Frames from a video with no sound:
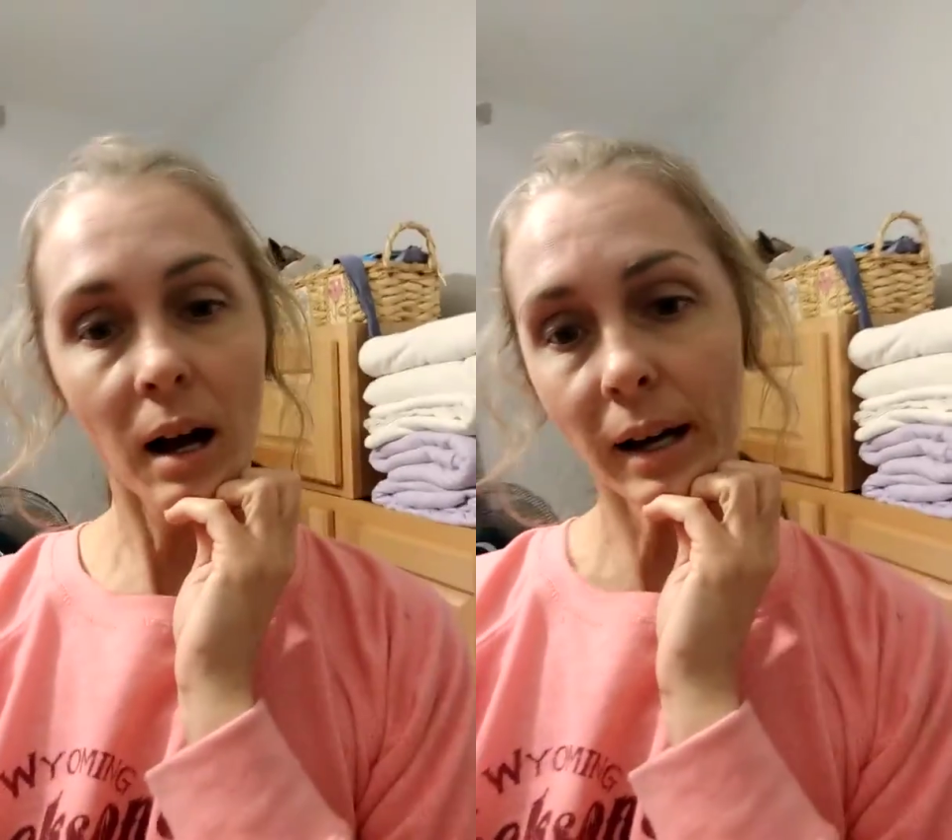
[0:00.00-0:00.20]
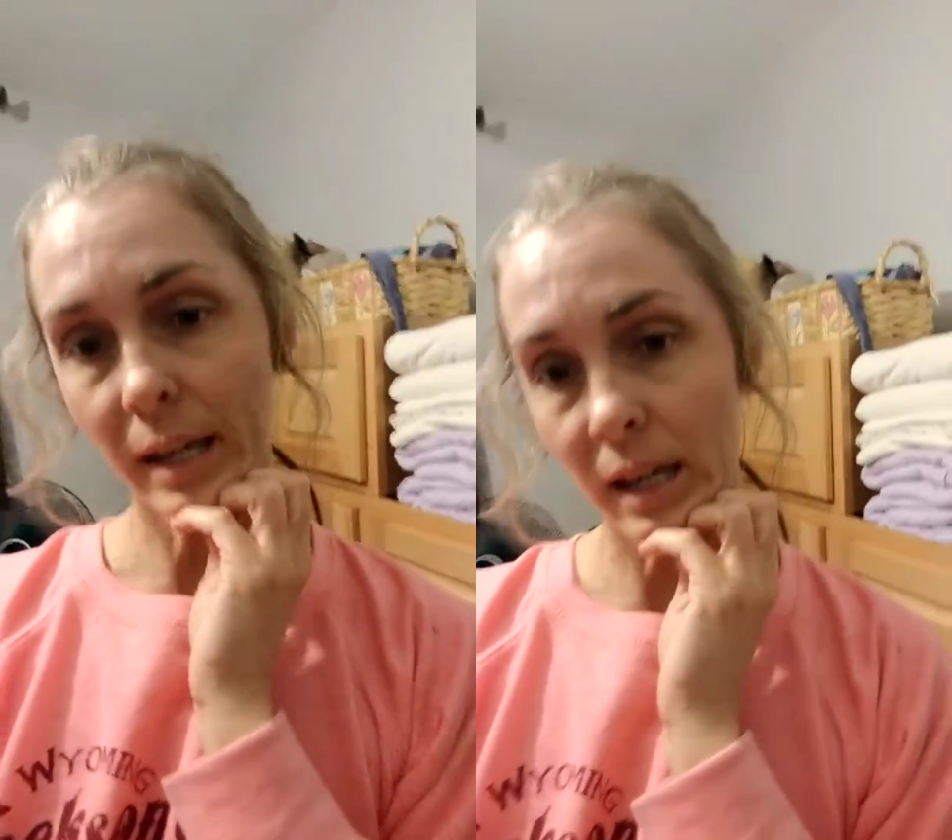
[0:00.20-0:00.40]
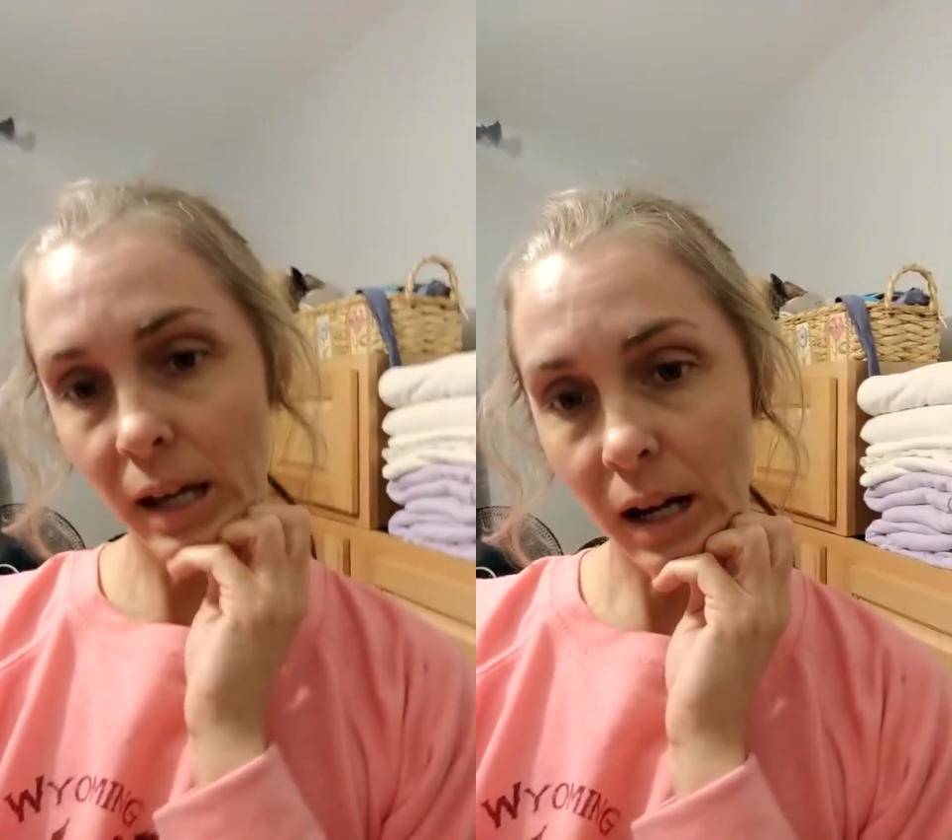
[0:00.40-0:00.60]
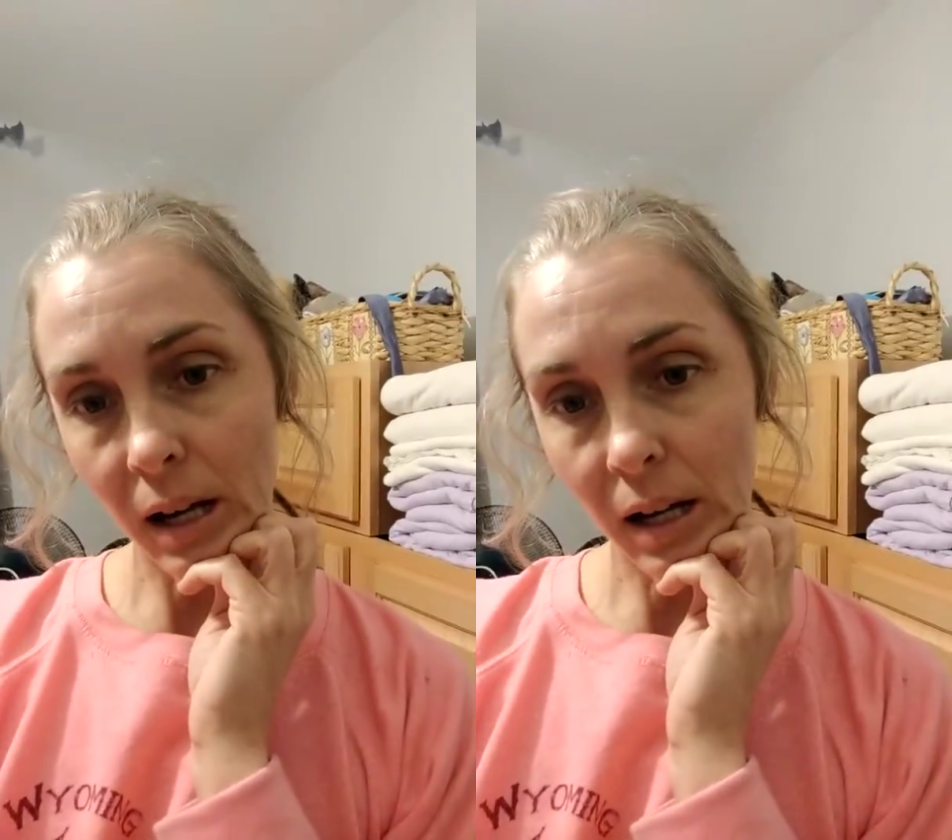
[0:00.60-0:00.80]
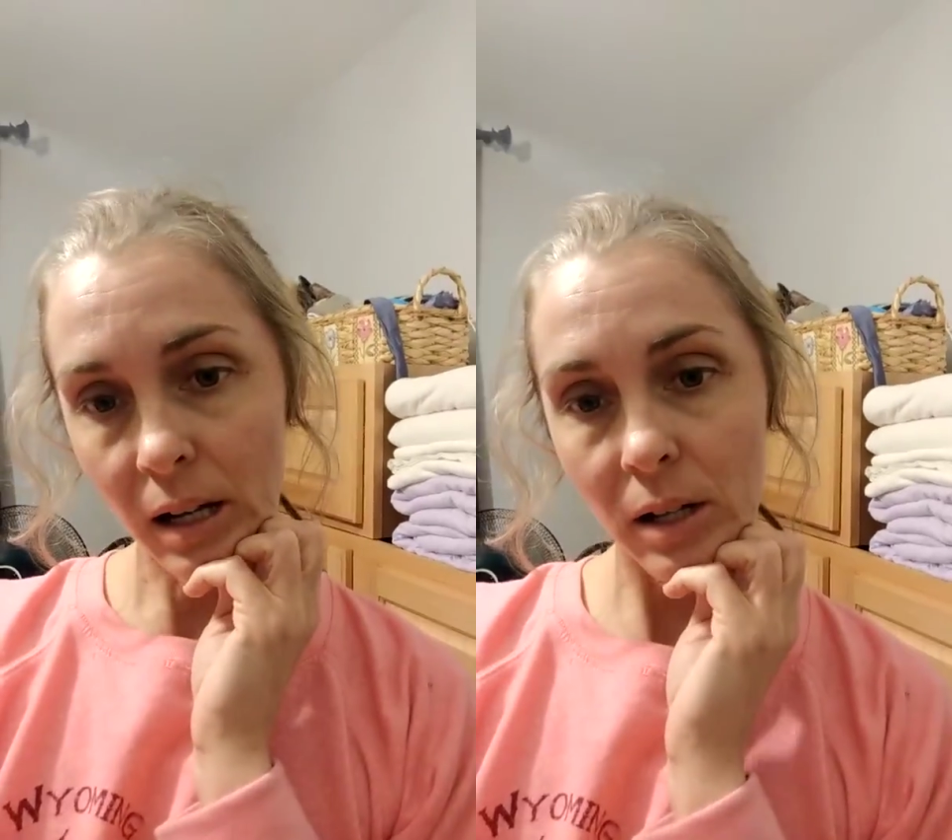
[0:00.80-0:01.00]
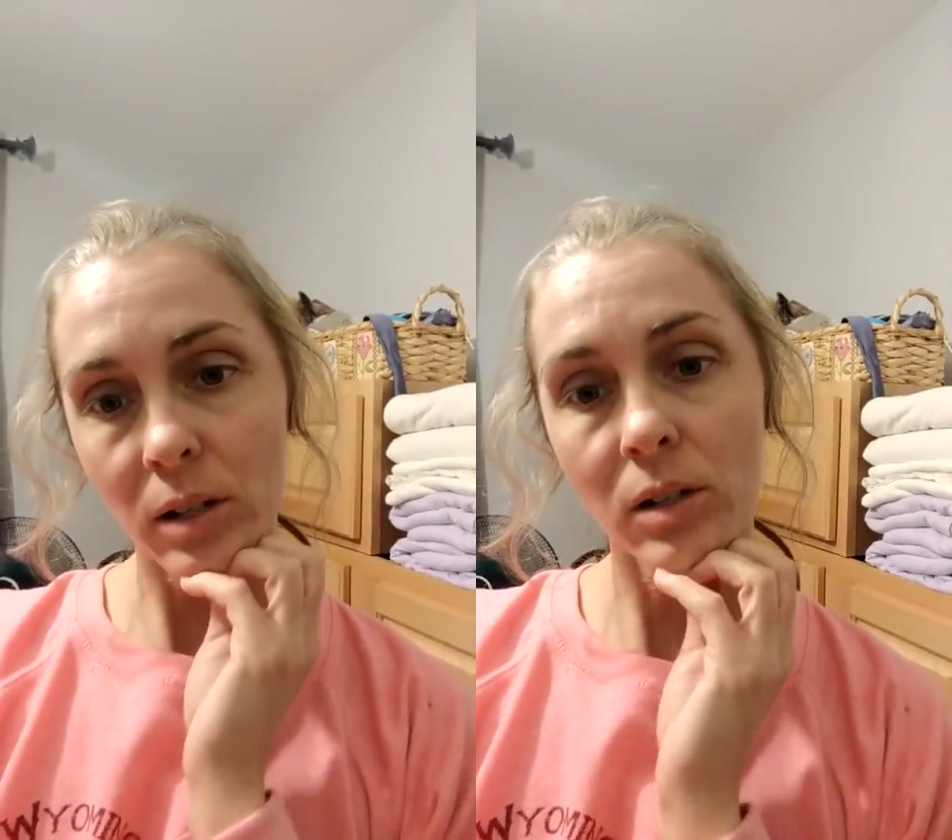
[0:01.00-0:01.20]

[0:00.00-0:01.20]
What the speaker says: IKEA,